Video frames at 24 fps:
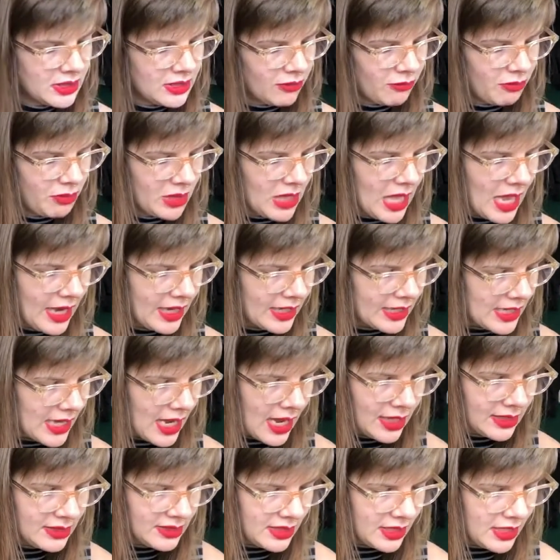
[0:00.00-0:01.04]
of black
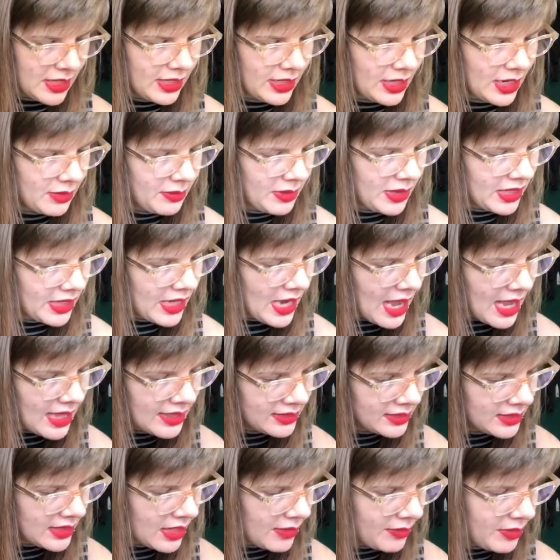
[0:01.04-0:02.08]
knots in it had been
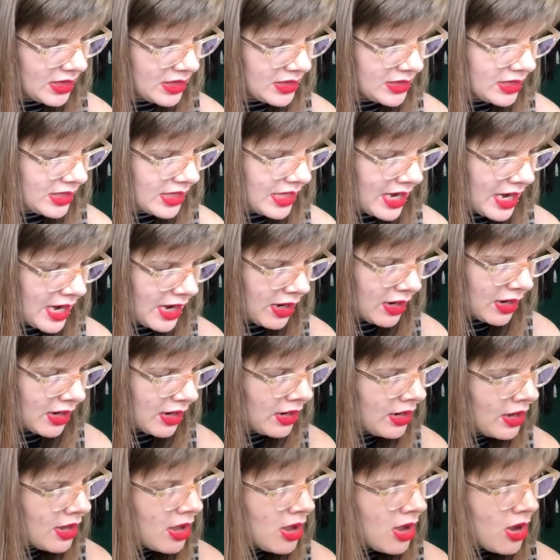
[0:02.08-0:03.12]
cast up into the air,
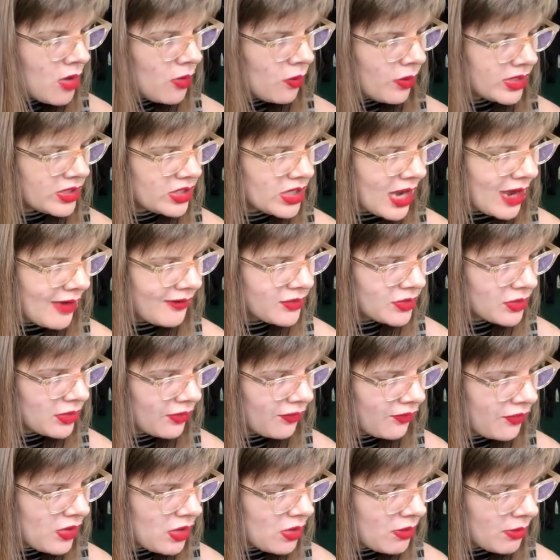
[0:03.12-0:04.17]
which after a
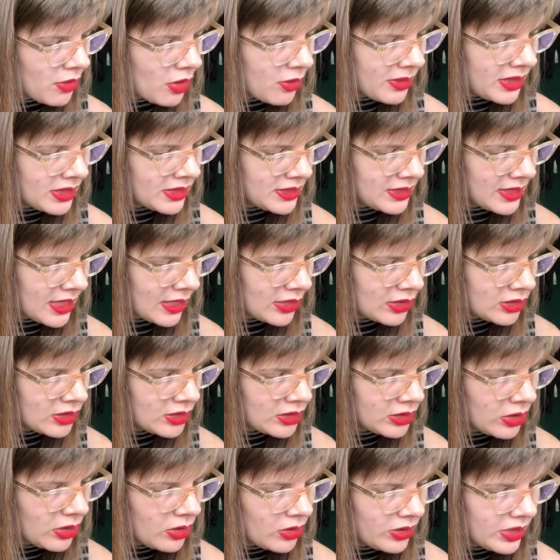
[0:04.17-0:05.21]
few moments sank
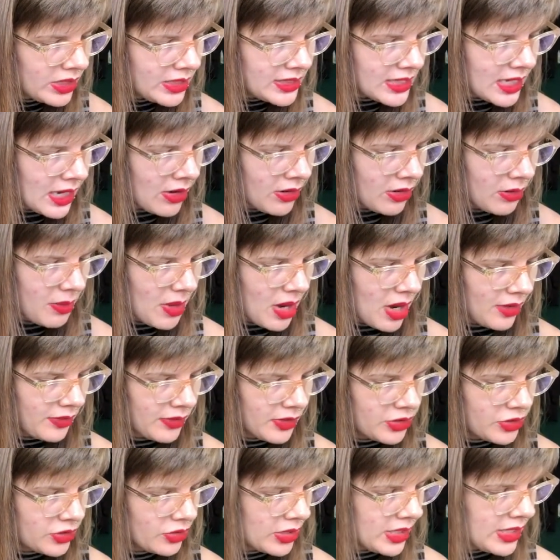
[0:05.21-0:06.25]
slowly down upon the
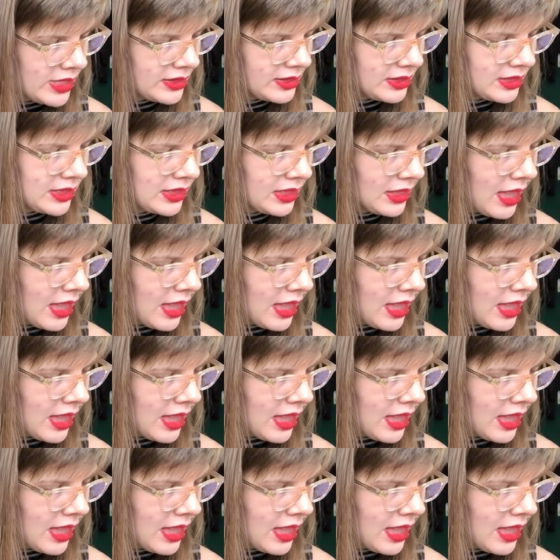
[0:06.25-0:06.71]
trees until